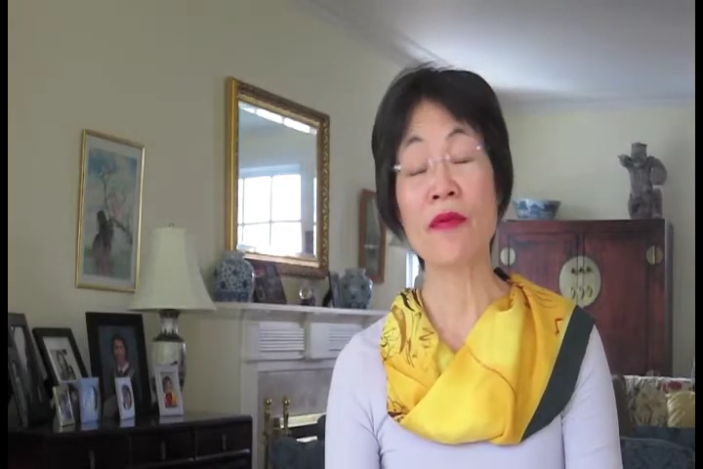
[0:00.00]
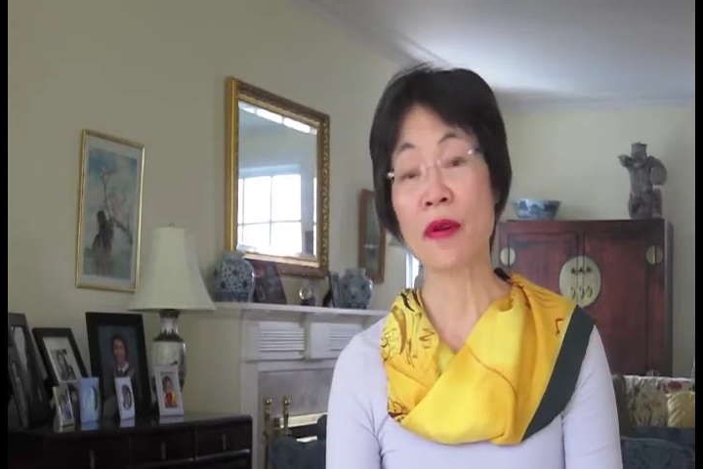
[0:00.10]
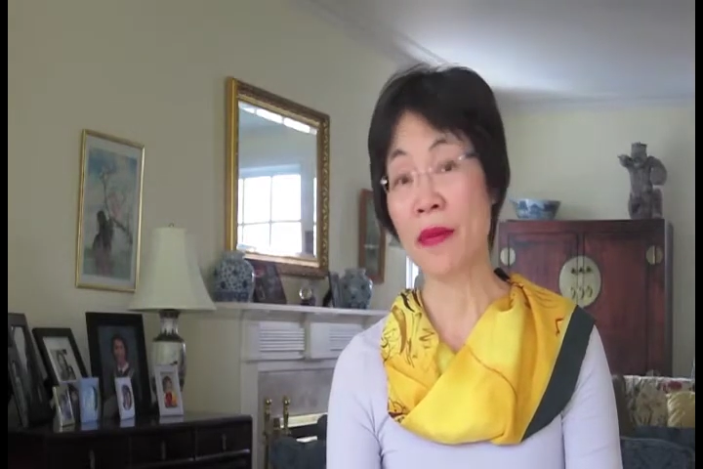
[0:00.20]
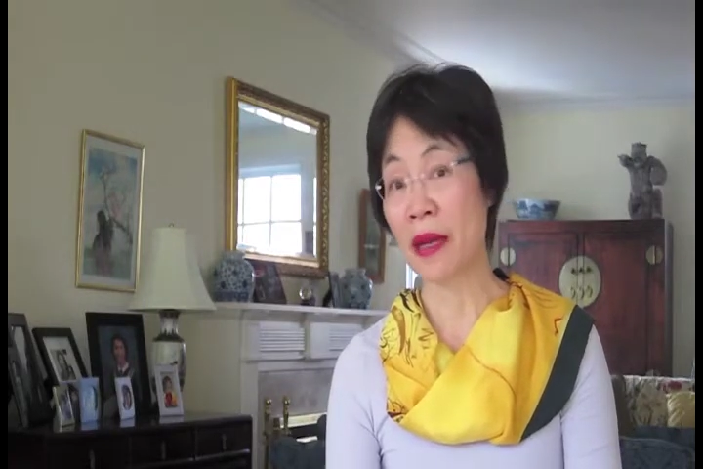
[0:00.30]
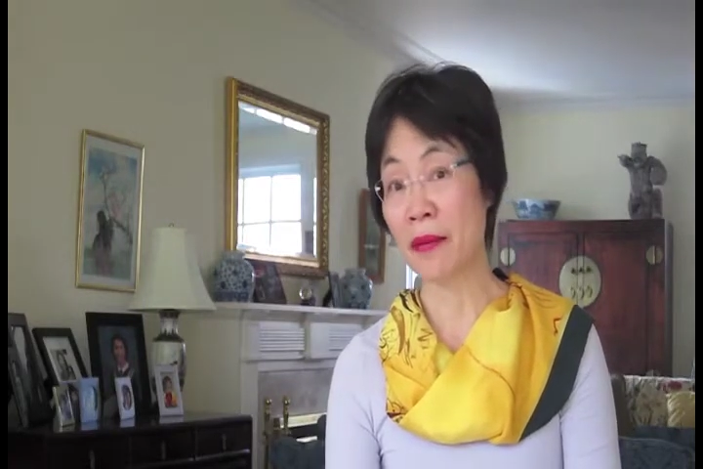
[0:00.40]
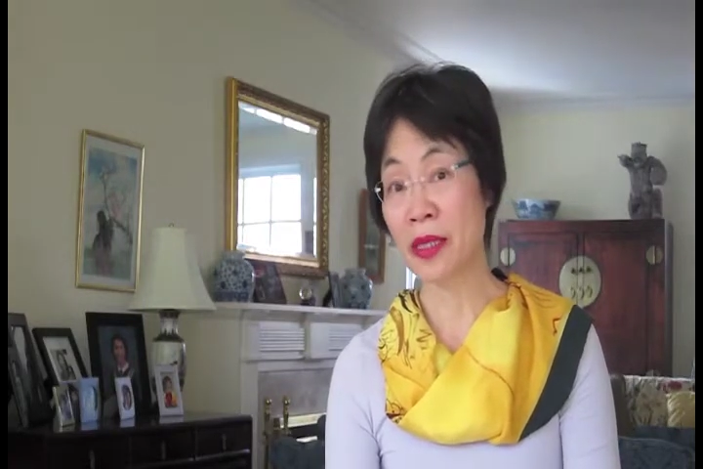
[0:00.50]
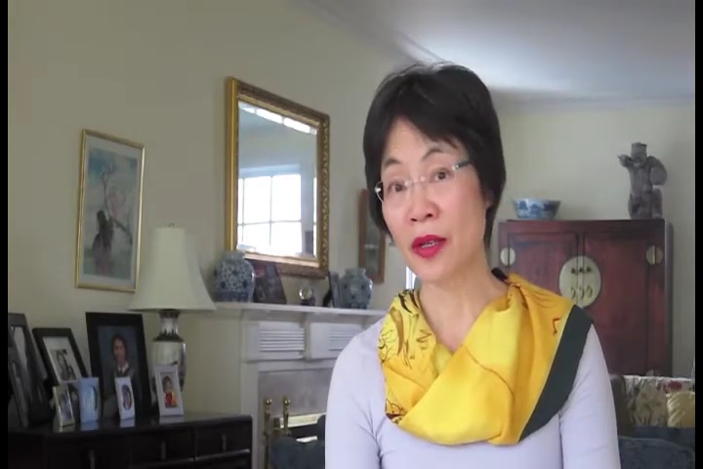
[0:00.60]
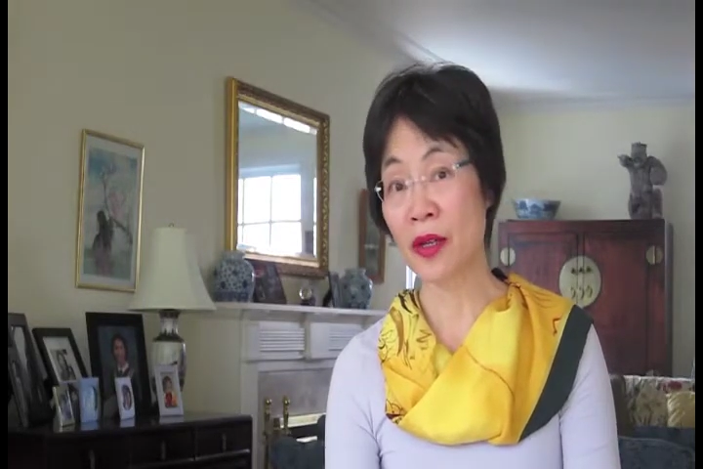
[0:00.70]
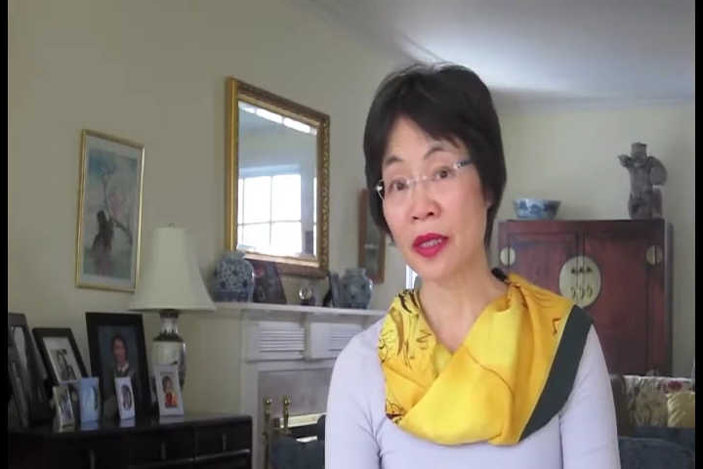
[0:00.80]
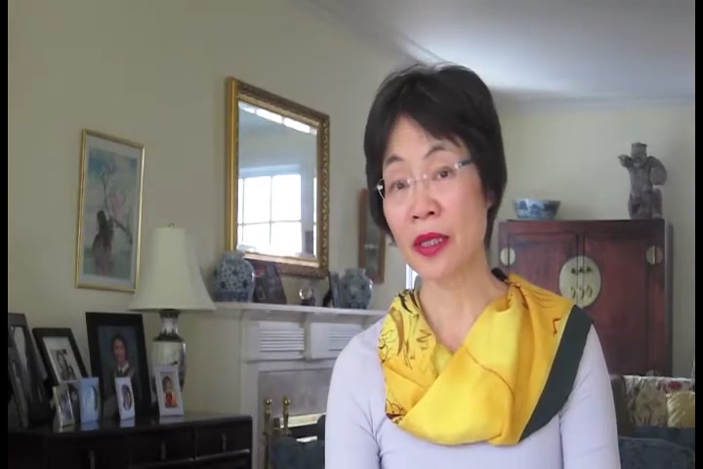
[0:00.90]
from
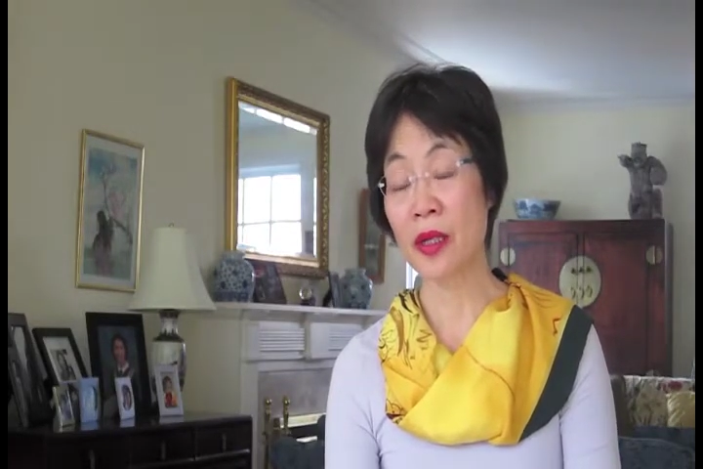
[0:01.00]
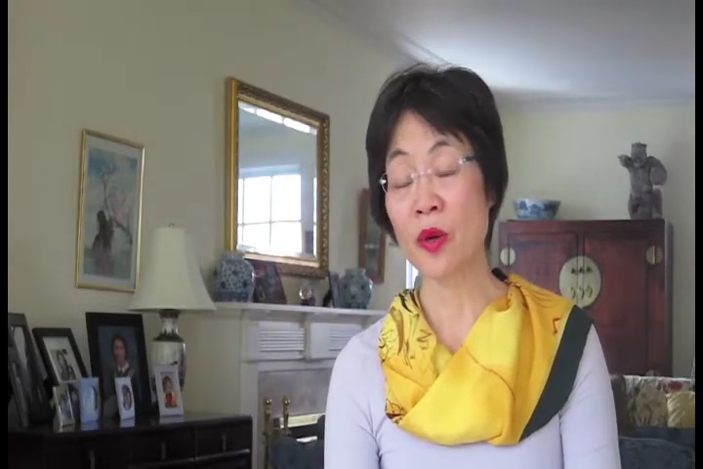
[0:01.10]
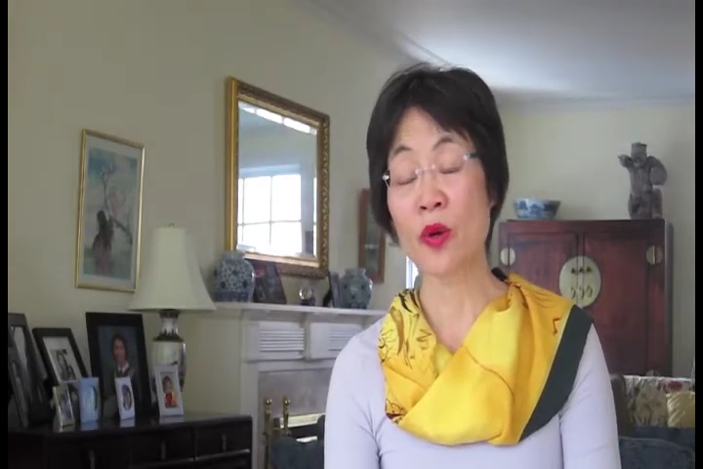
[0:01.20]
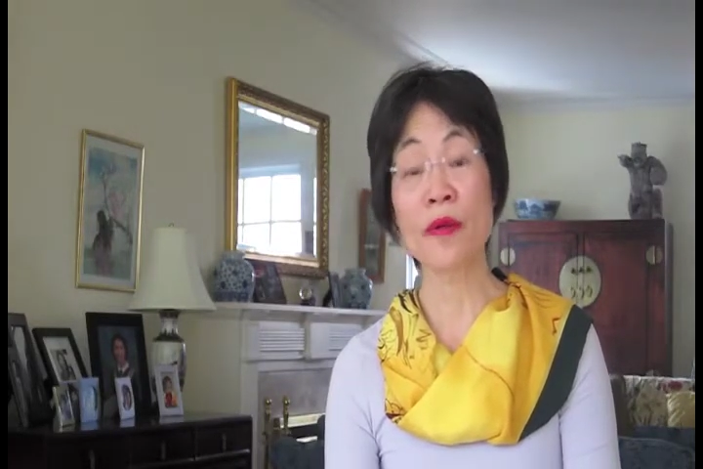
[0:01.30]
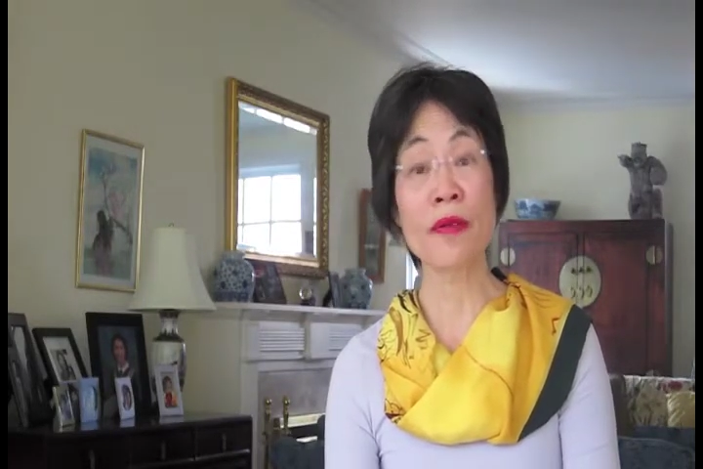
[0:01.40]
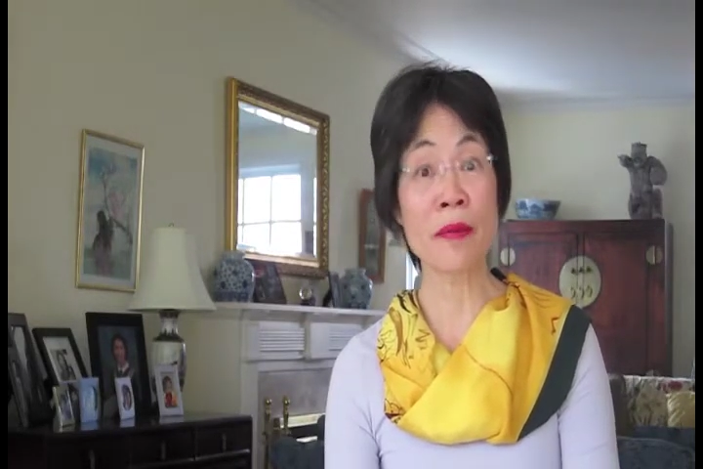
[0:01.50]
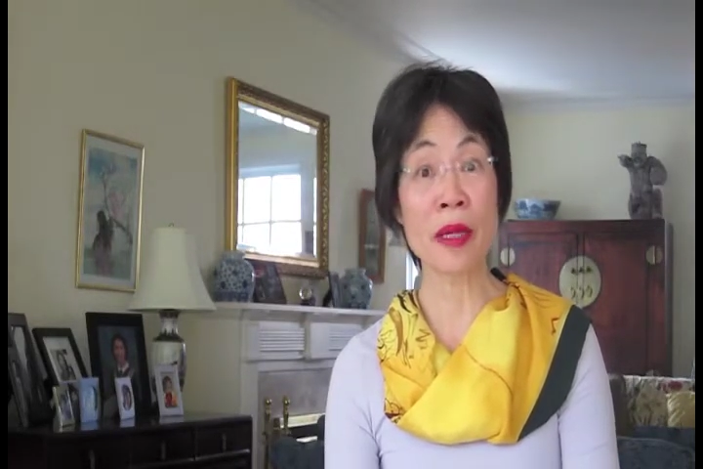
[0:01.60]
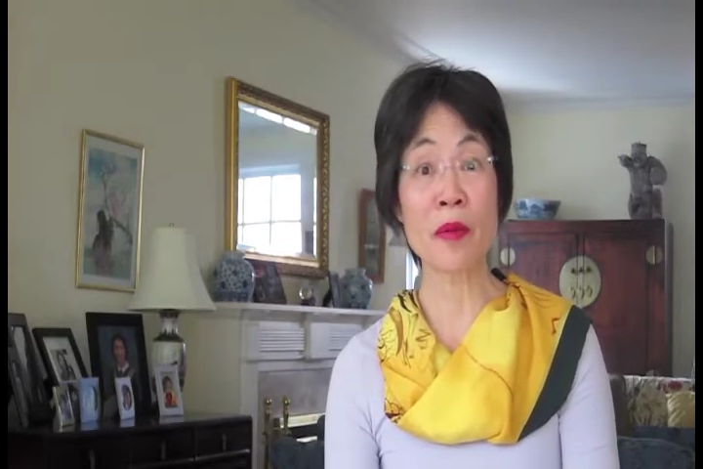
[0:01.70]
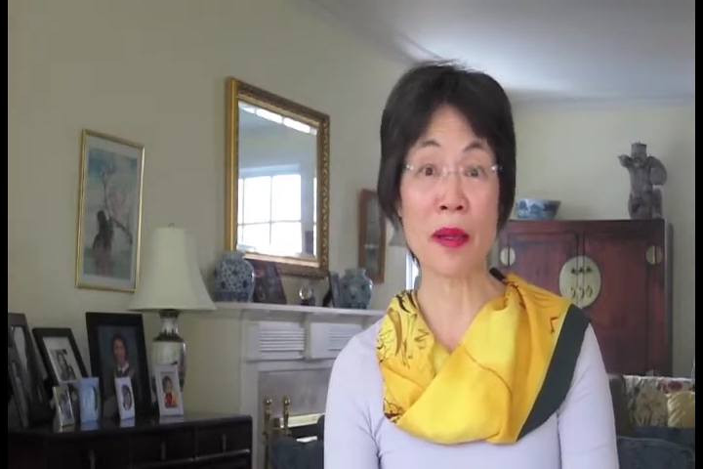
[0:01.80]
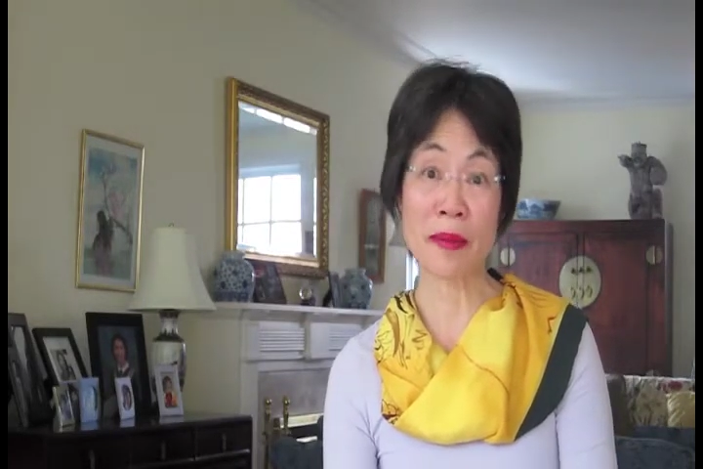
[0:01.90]
Amazon, or from
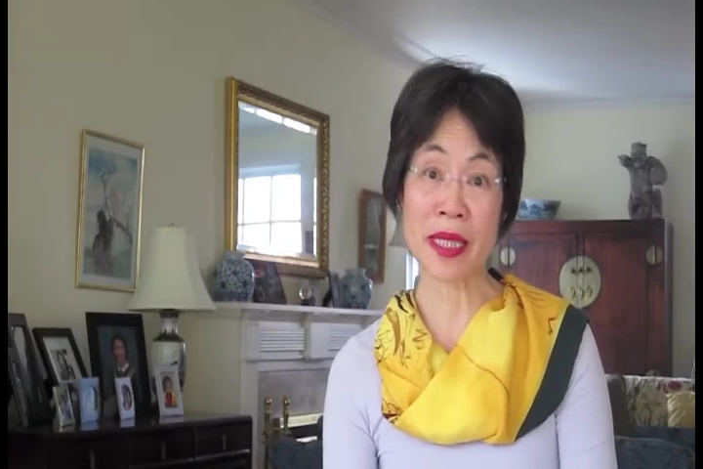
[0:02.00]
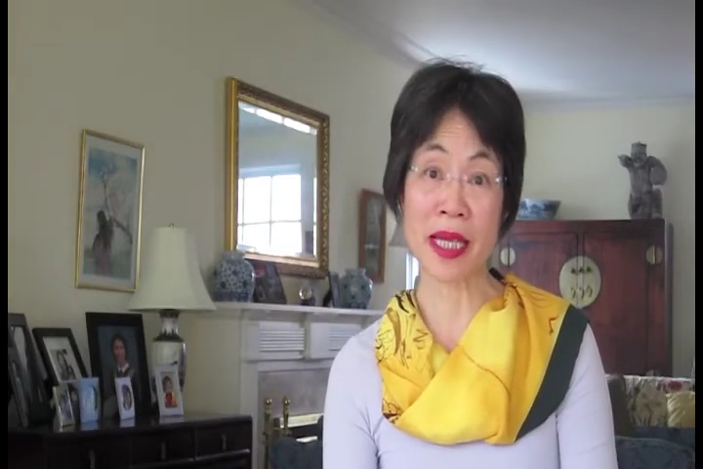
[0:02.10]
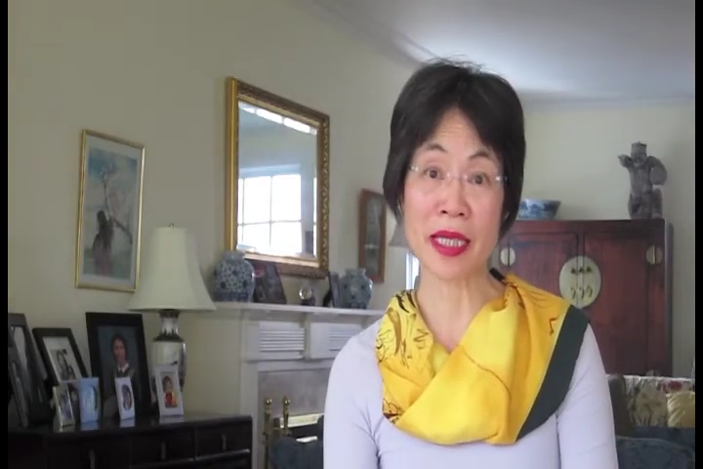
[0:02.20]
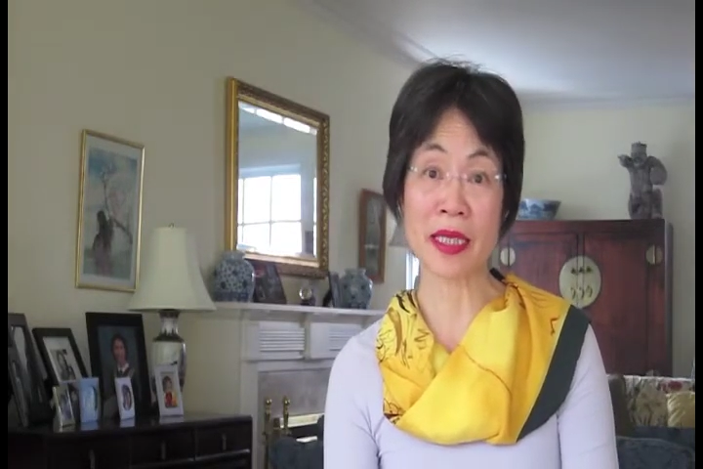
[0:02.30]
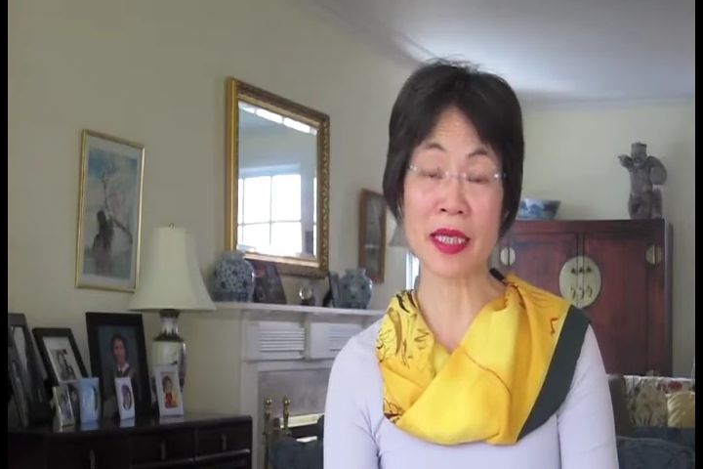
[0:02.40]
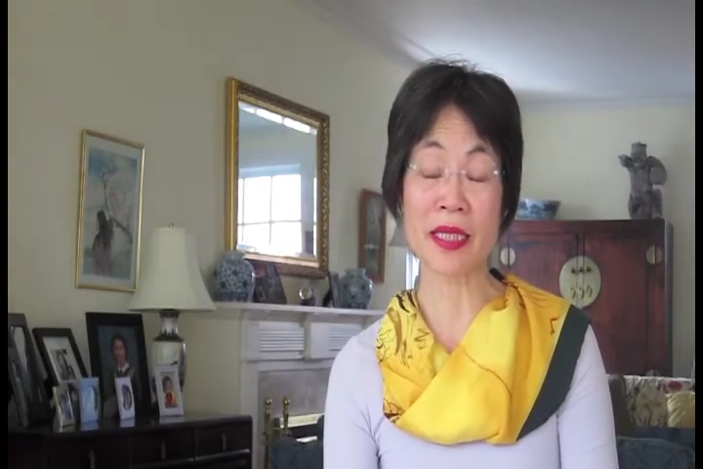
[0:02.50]
my website,